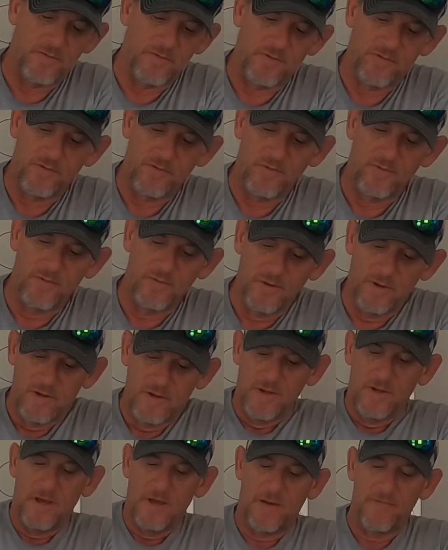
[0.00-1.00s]
shoe.
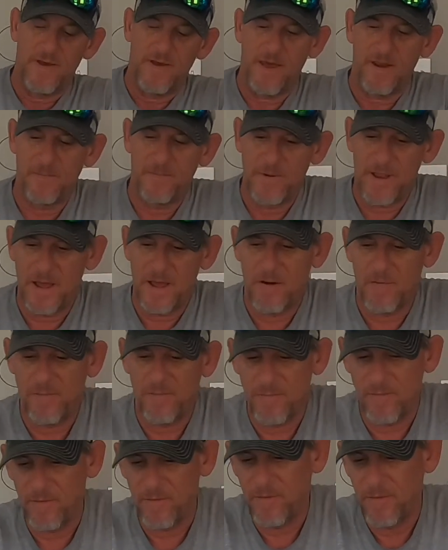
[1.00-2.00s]
I've had them now
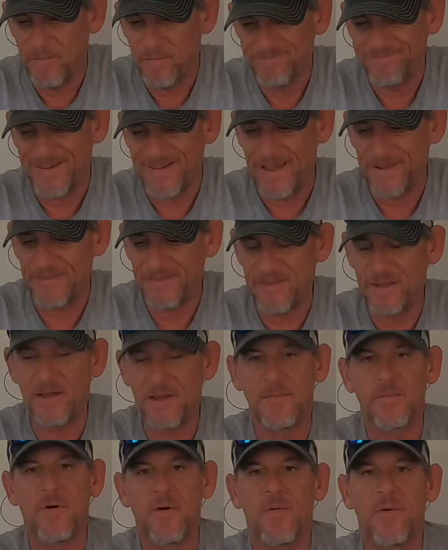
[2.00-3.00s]
for, I think
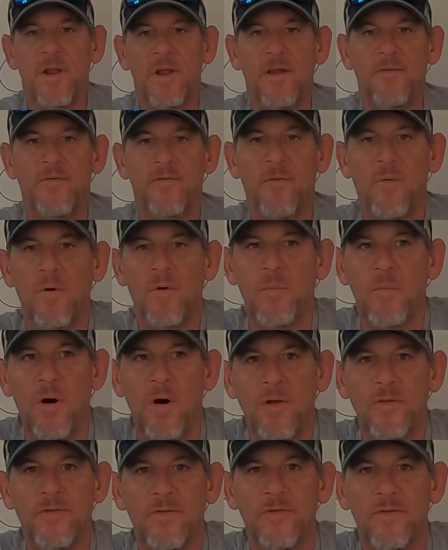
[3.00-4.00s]
I'm going on four
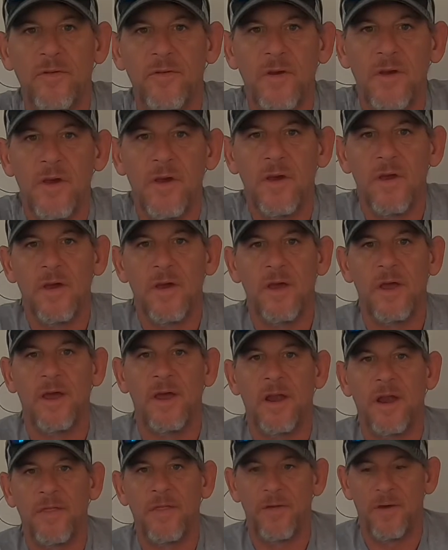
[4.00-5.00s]
months
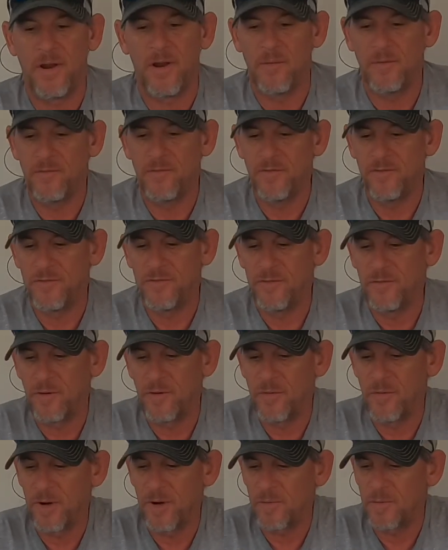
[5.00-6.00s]
and I thought I would just do a
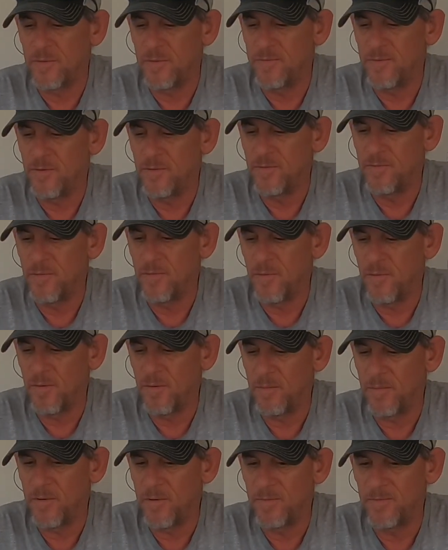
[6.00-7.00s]
quick review for
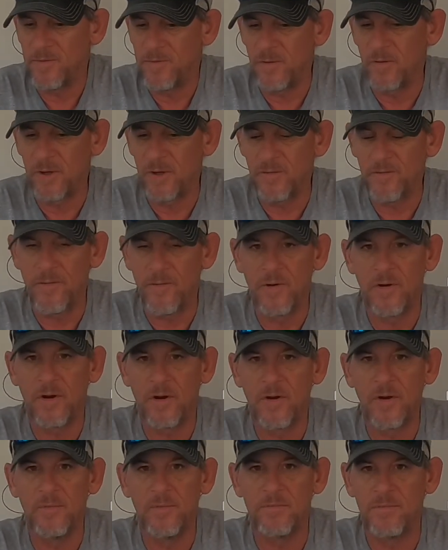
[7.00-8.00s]
them. But if you're looking for a
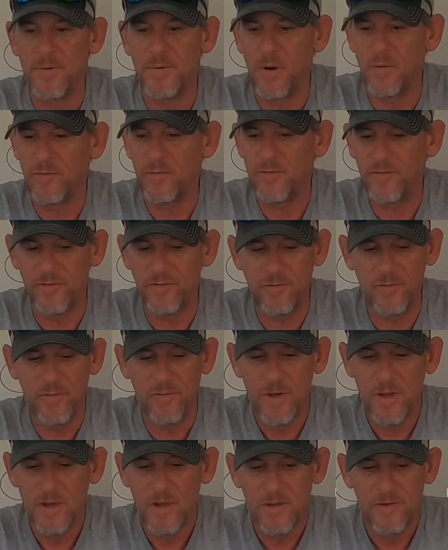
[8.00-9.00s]
good boat shoe,
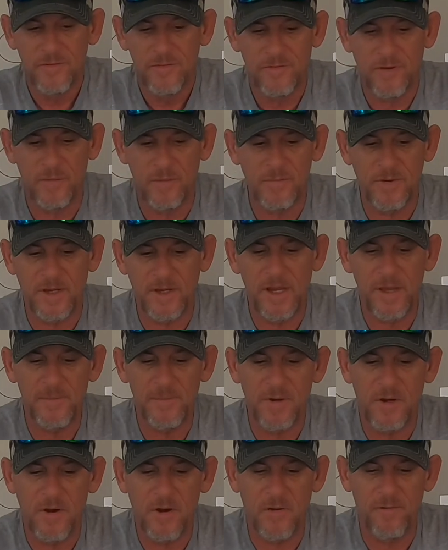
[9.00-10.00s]
something to keep
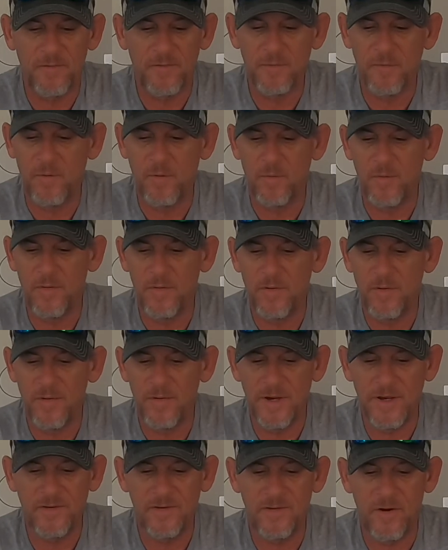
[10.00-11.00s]
you comfortable where your
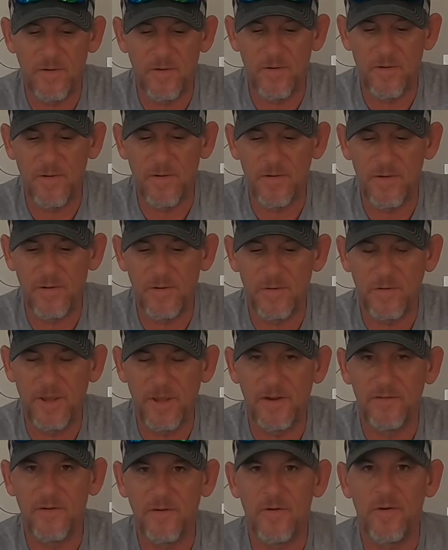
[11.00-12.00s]
knees aren't hurting or your
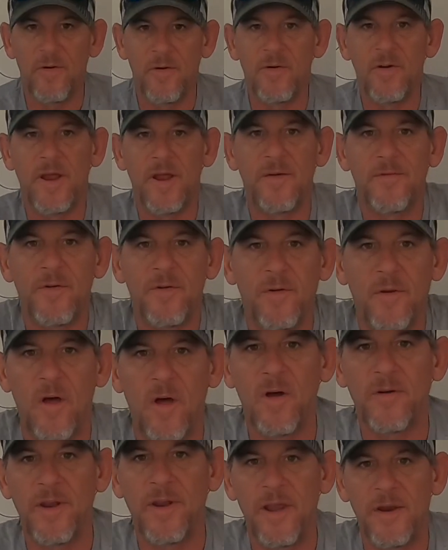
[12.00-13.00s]
legs are hurting after a
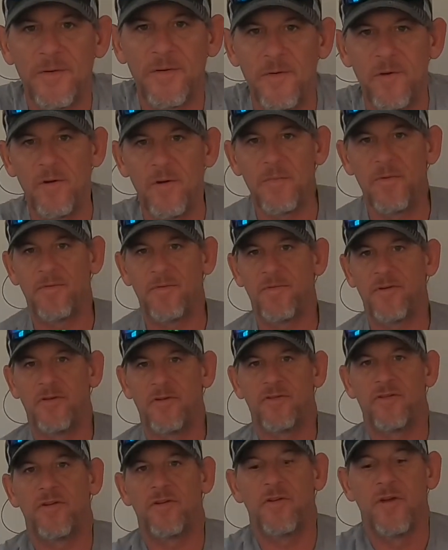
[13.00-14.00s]
long day of tournament
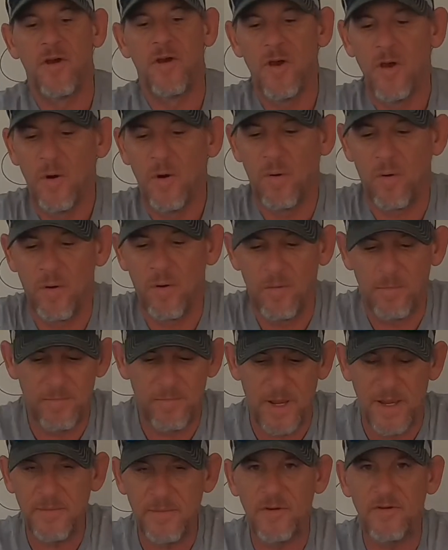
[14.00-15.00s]
fishing, or
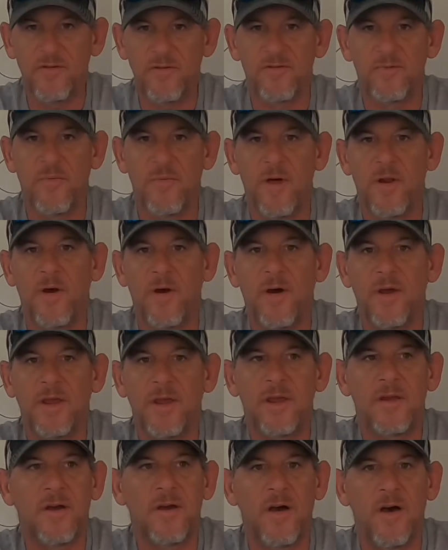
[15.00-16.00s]
maybe you just want to
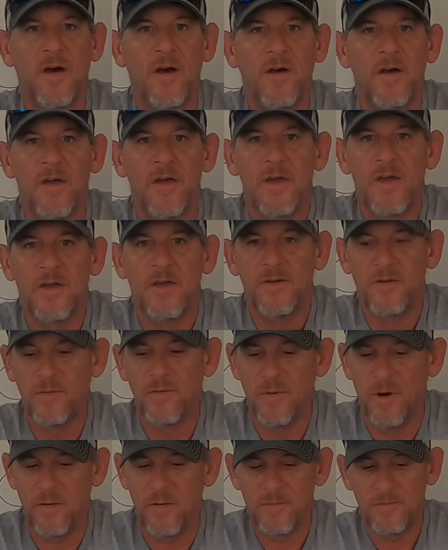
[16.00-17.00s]
hike, uh,
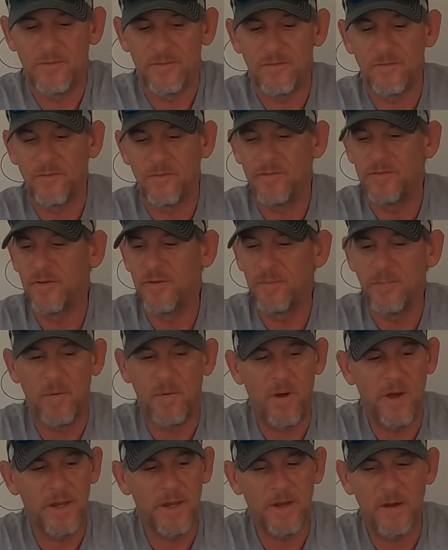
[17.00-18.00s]
do a do a simple
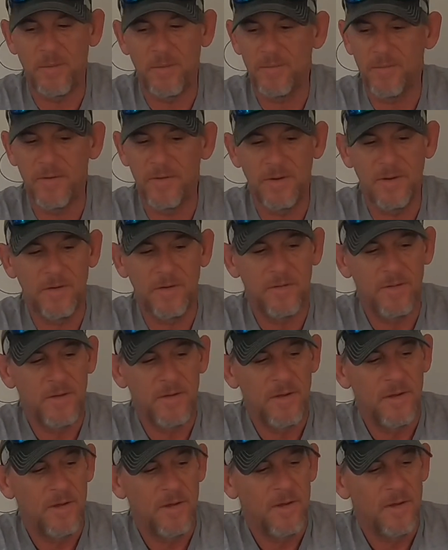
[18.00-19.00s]
hike up the
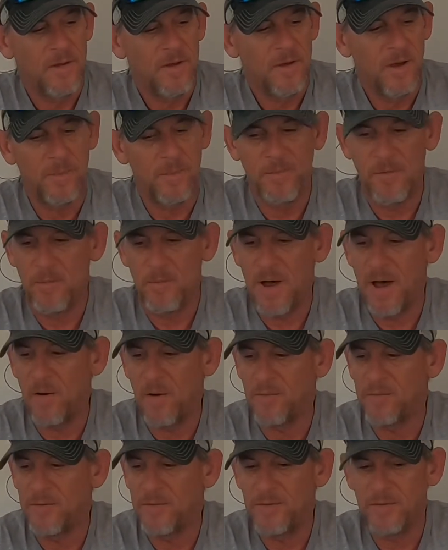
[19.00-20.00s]
up the mountain